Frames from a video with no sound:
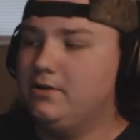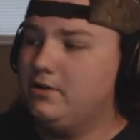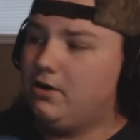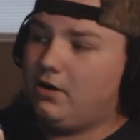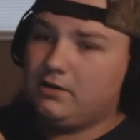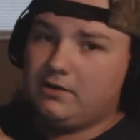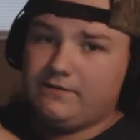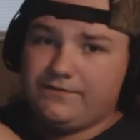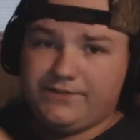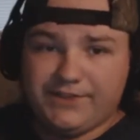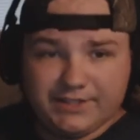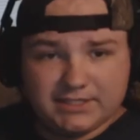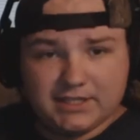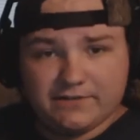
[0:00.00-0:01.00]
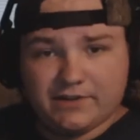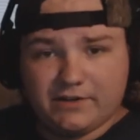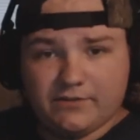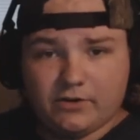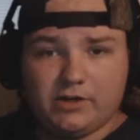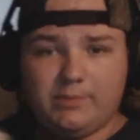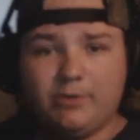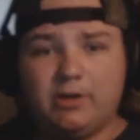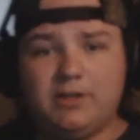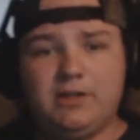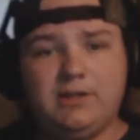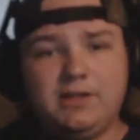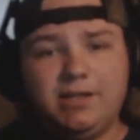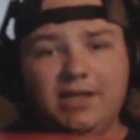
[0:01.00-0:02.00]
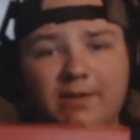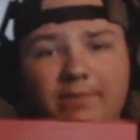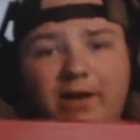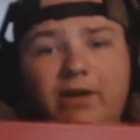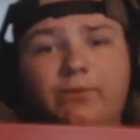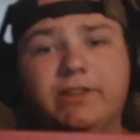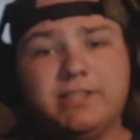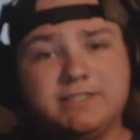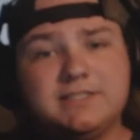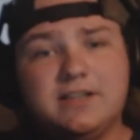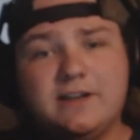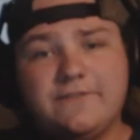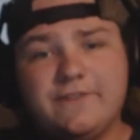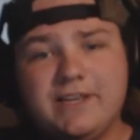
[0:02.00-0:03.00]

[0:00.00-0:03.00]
All of the stuff that I've already bought, combined with this stuff,